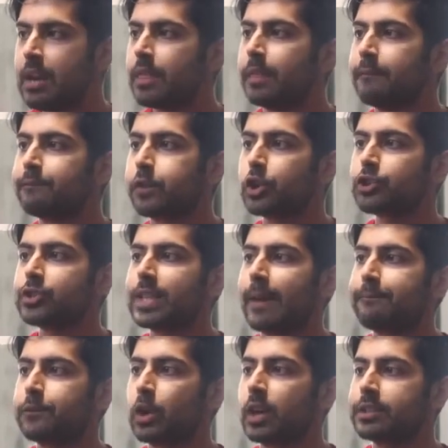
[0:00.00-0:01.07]
the first
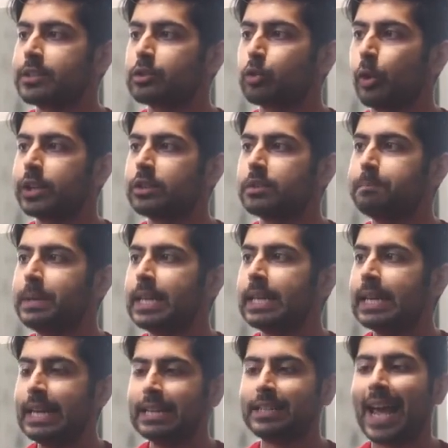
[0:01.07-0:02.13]
step for us is going to
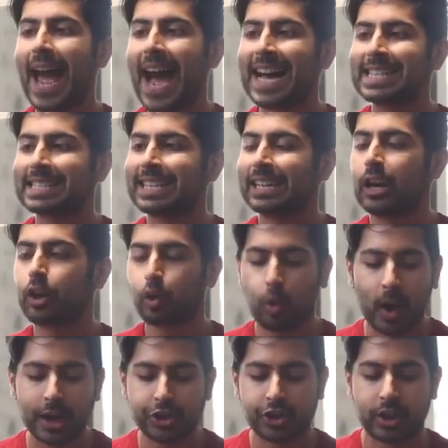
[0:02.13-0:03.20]
be to ask it a
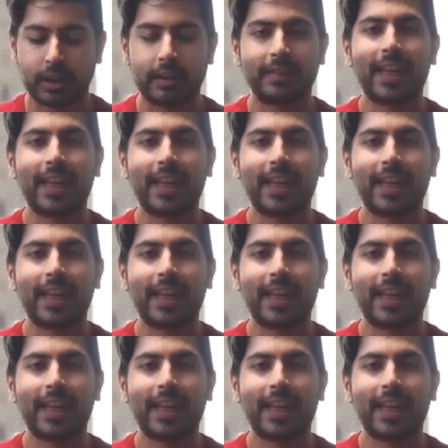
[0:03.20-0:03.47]
question.